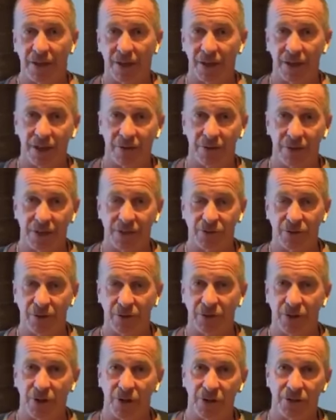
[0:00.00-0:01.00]
I love
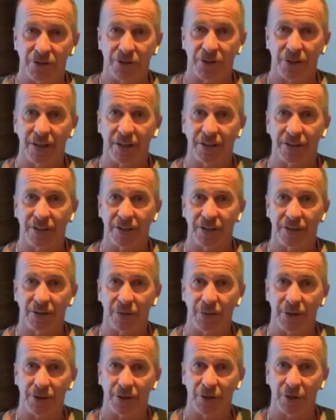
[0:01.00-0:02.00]
answering those, and
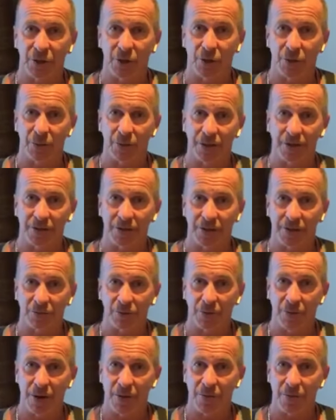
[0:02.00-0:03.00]
I'm here to help. And
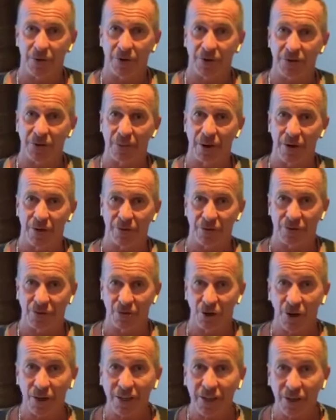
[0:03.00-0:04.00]
remember, it's a matter of
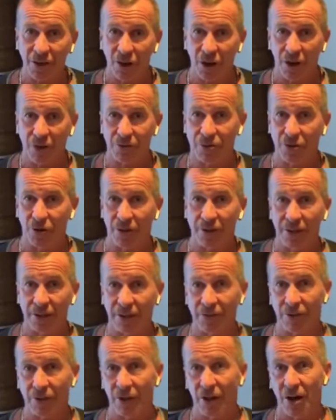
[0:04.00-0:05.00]
designing your life, trying to
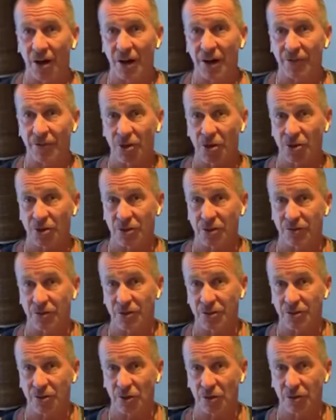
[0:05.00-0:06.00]
live a higher version of
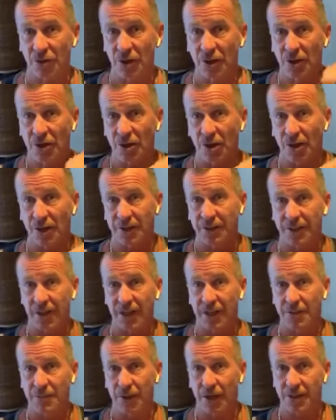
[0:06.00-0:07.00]
yourself on a
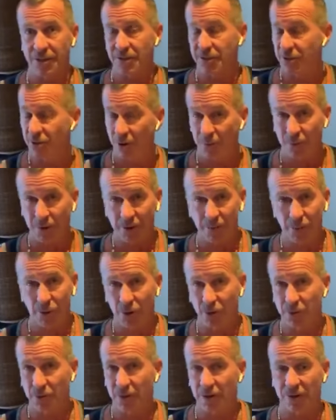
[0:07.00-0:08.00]
daily basis, not being
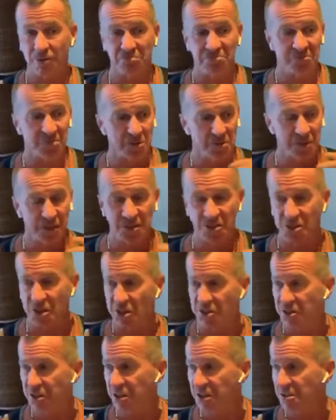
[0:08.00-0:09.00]
perfect, not being
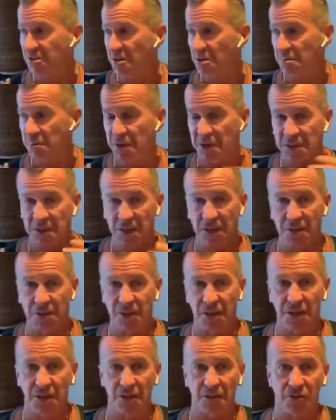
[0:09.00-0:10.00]
judgy, not being
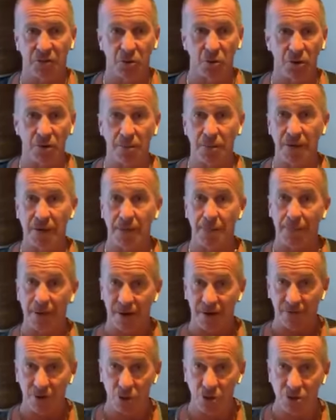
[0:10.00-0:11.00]
anything. If you want to be a
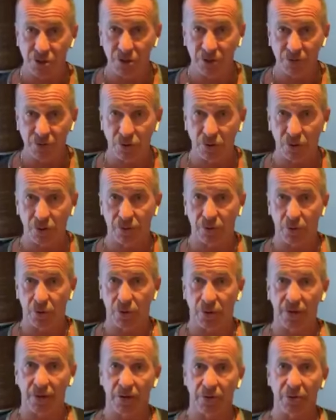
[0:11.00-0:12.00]
better version of you, if you
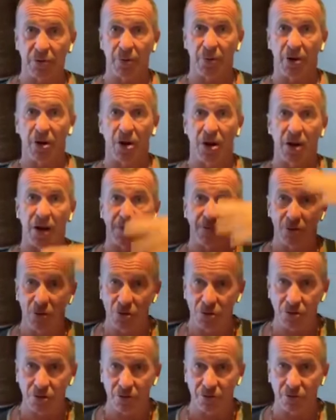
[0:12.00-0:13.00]
want to live from a higher
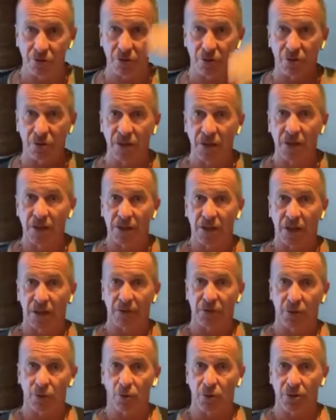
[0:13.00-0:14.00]
version of you,
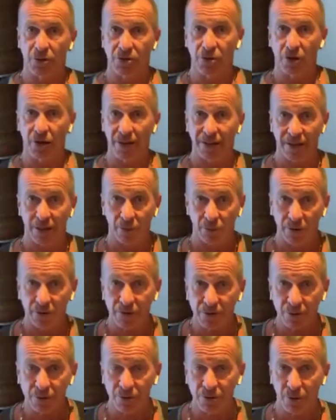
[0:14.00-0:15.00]
if you want to try and get rid
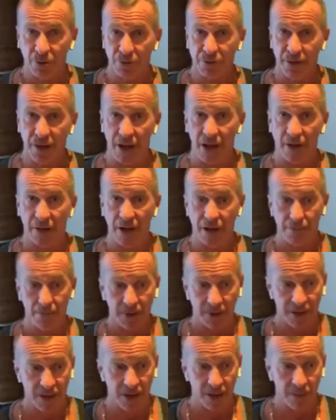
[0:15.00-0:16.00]
of some self-doubt and
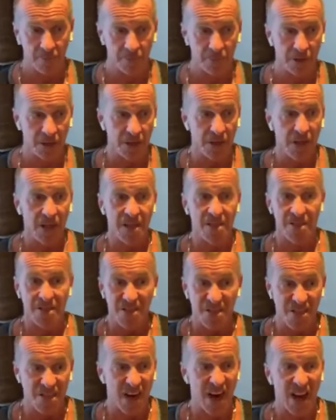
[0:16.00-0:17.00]
become
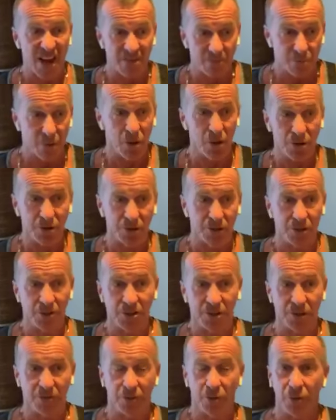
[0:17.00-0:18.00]
that person
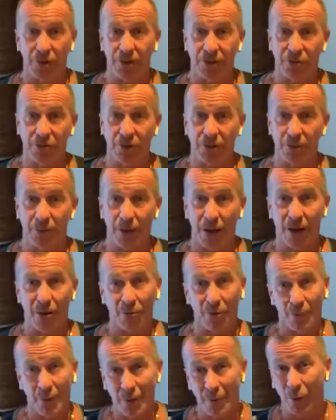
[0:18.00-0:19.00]
that you've already dreamed
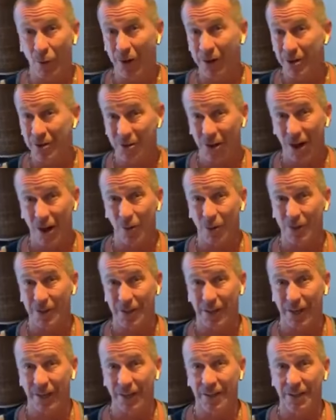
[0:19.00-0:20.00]
about, remember, we're going to die
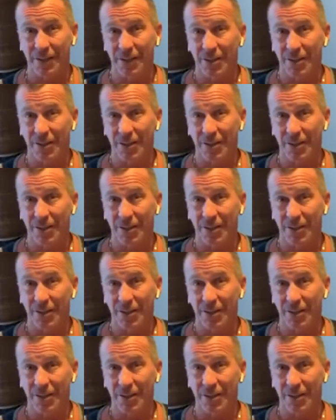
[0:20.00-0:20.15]
one day.